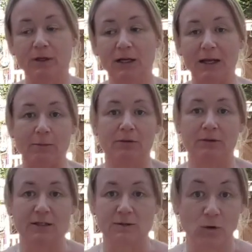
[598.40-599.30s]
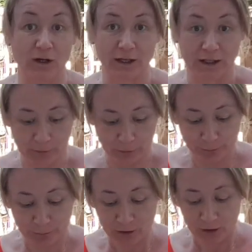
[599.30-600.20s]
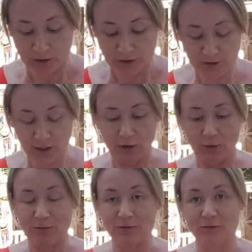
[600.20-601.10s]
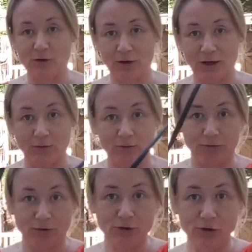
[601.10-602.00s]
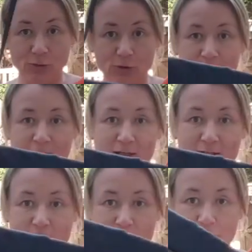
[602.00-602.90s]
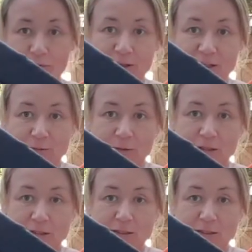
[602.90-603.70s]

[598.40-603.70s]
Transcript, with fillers: clip isn't working anymore. So I've been on the lookout for a new one, and I thought this was